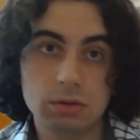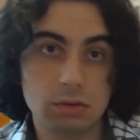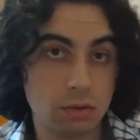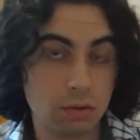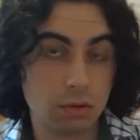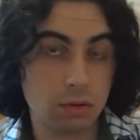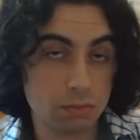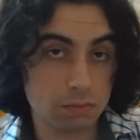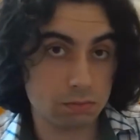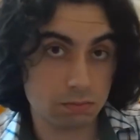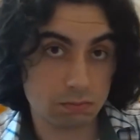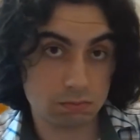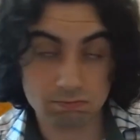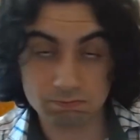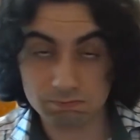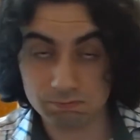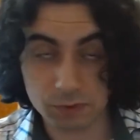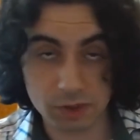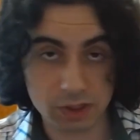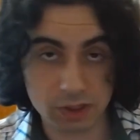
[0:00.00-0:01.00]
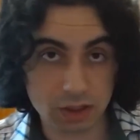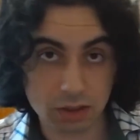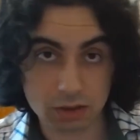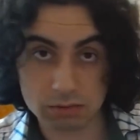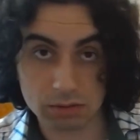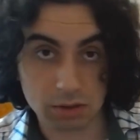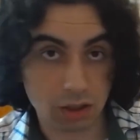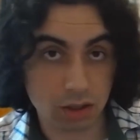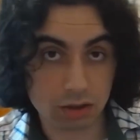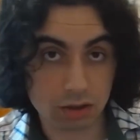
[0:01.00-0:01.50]
So we're
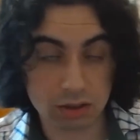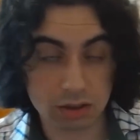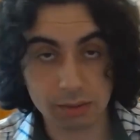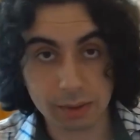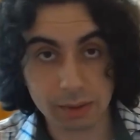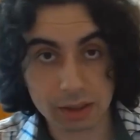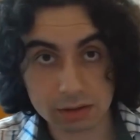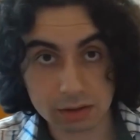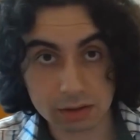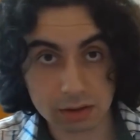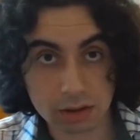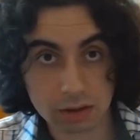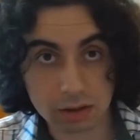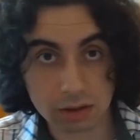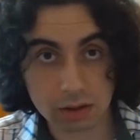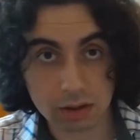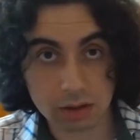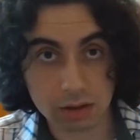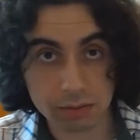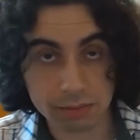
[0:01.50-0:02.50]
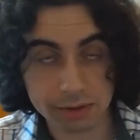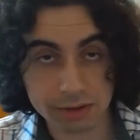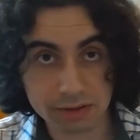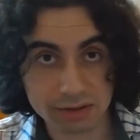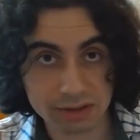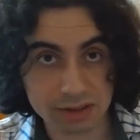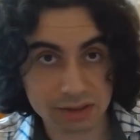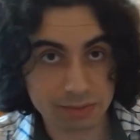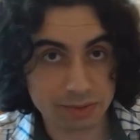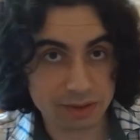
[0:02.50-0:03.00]
not talking about
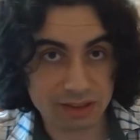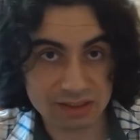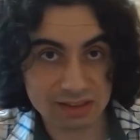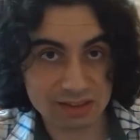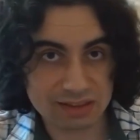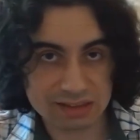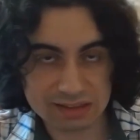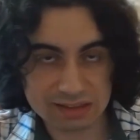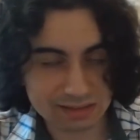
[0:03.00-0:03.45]
Middle East, because